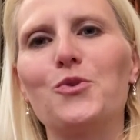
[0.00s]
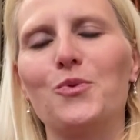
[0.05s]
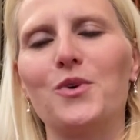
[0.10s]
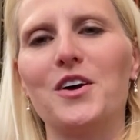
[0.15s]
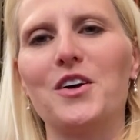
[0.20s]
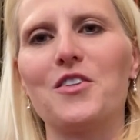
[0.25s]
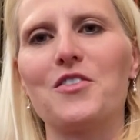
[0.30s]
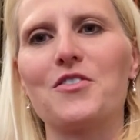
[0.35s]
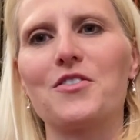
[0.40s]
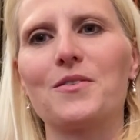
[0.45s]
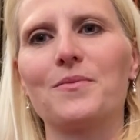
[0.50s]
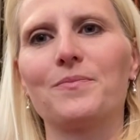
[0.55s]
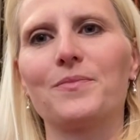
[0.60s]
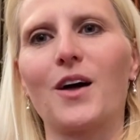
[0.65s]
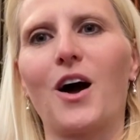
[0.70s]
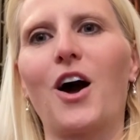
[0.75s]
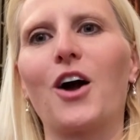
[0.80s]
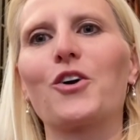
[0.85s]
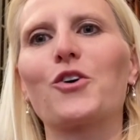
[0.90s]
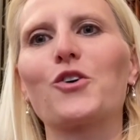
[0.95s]
with
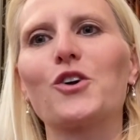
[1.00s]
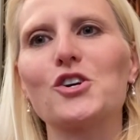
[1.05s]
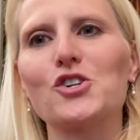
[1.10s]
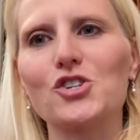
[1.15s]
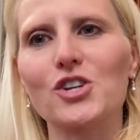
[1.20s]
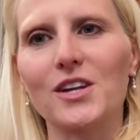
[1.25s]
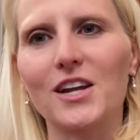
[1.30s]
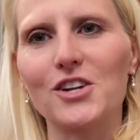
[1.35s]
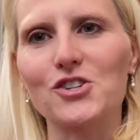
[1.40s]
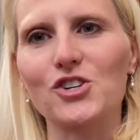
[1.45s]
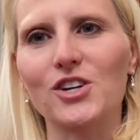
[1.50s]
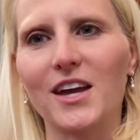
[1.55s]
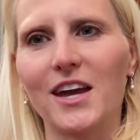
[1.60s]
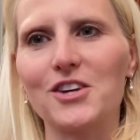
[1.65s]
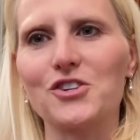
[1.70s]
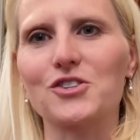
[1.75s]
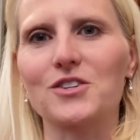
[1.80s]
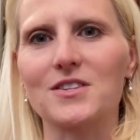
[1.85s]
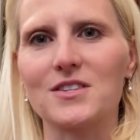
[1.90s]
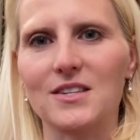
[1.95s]
on Christian
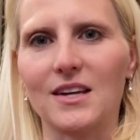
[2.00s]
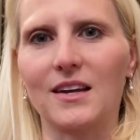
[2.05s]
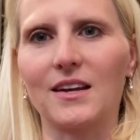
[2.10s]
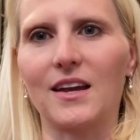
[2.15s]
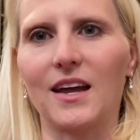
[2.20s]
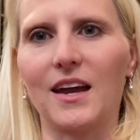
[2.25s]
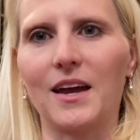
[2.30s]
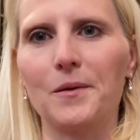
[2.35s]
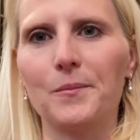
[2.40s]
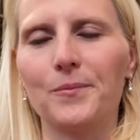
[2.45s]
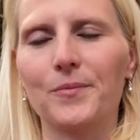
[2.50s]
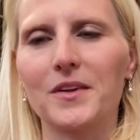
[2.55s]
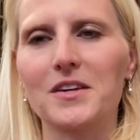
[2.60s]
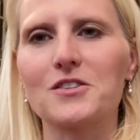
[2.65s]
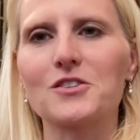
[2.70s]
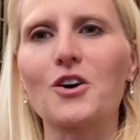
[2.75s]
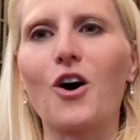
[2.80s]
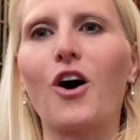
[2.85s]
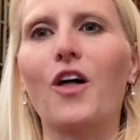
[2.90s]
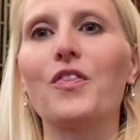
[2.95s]
Education Sunday is
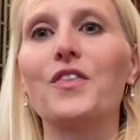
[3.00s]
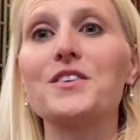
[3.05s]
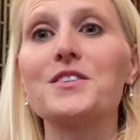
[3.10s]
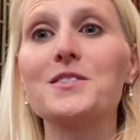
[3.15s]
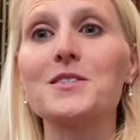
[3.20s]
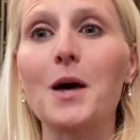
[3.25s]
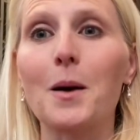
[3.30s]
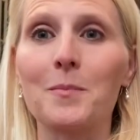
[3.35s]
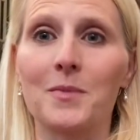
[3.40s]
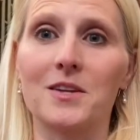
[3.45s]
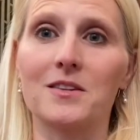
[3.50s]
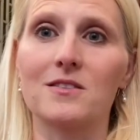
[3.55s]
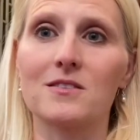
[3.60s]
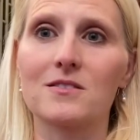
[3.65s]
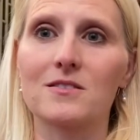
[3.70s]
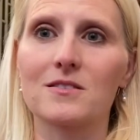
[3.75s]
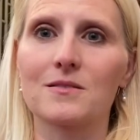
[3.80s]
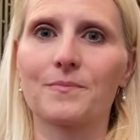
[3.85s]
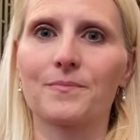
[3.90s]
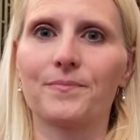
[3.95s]
called The
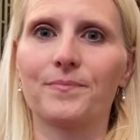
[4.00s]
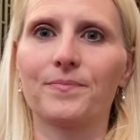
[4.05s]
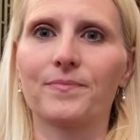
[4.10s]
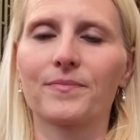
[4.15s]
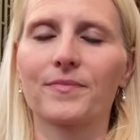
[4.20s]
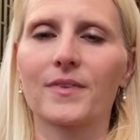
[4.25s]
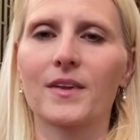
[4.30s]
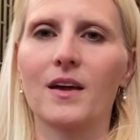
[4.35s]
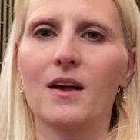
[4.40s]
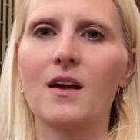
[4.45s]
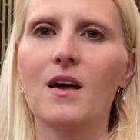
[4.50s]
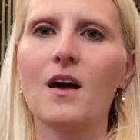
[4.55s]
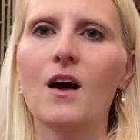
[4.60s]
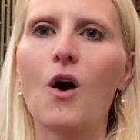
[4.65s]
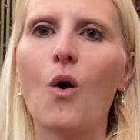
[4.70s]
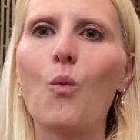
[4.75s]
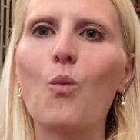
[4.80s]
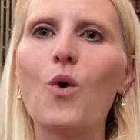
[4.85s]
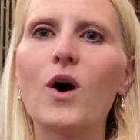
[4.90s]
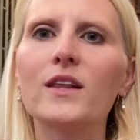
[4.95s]
Summons.
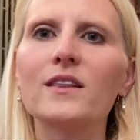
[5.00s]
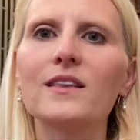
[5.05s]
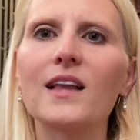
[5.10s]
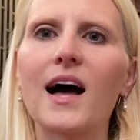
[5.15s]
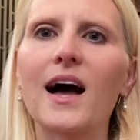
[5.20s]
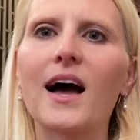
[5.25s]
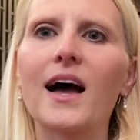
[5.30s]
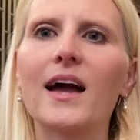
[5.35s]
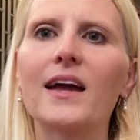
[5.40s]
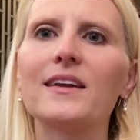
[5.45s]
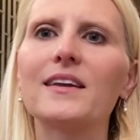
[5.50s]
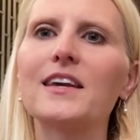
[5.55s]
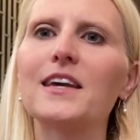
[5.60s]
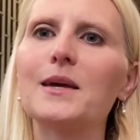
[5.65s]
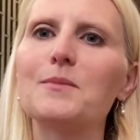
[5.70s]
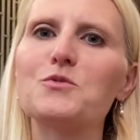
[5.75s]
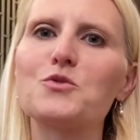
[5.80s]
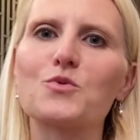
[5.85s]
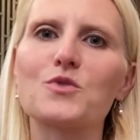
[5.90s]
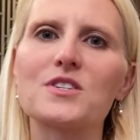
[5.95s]
One line
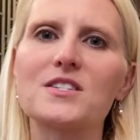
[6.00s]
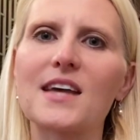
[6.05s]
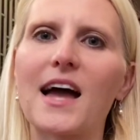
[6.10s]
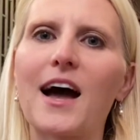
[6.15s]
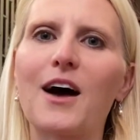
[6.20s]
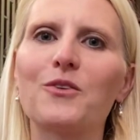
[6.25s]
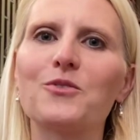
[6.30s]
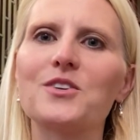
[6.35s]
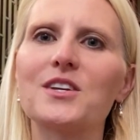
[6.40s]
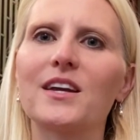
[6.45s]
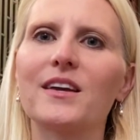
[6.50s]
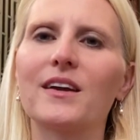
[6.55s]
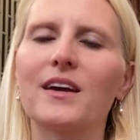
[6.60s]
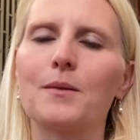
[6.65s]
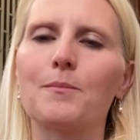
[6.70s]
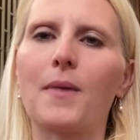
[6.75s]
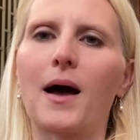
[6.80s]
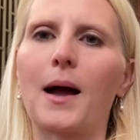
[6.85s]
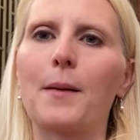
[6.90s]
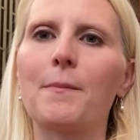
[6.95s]
keeps resounding
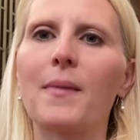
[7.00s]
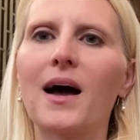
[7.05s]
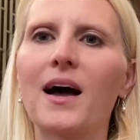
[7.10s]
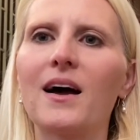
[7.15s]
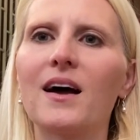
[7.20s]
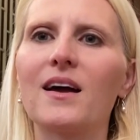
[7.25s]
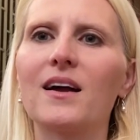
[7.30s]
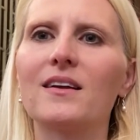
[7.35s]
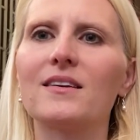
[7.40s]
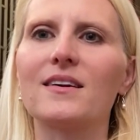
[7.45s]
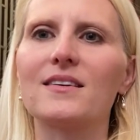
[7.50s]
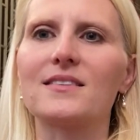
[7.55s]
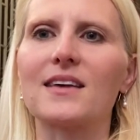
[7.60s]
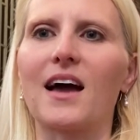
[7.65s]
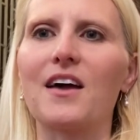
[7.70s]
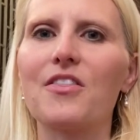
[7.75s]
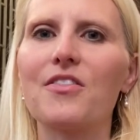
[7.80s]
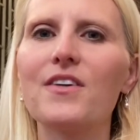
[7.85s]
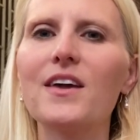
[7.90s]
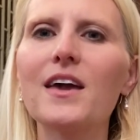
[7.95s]
in my mind as I
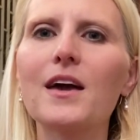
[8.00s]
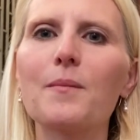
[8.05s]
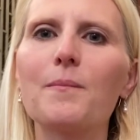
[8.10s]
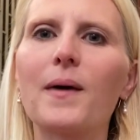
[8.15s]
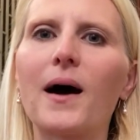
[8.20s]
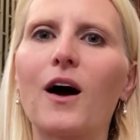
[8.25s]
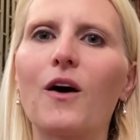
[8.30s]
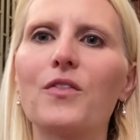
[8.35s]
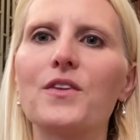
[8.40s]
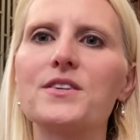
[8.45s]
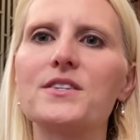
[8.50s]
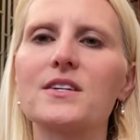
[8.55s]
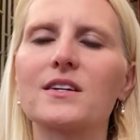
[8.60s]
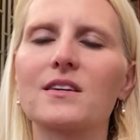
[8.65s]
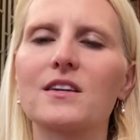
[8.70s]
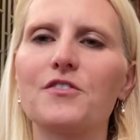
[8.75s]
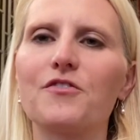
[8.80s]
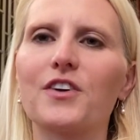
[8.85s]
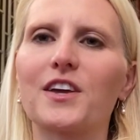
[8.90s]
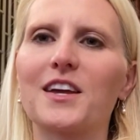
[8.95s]
think about the
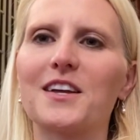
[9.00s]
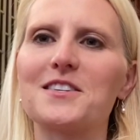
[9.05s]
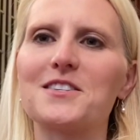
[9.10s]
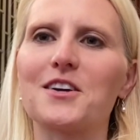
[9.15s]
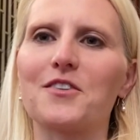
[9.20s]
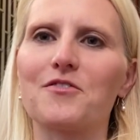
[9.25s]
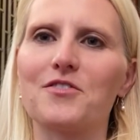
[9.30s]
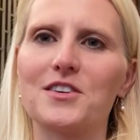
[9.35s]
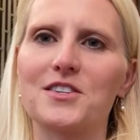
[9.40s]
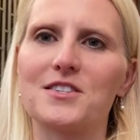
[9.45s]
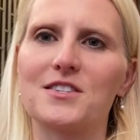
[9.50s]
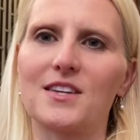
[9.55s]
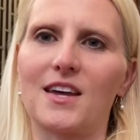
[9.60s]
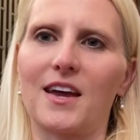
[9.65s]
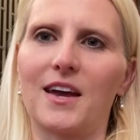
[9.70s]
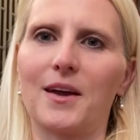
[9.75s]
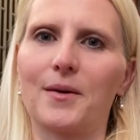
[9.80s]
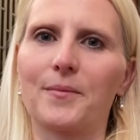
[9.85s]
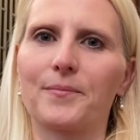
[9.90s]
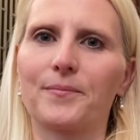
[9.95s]
significance of this
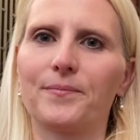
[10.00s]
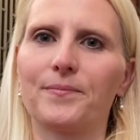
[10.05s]
day.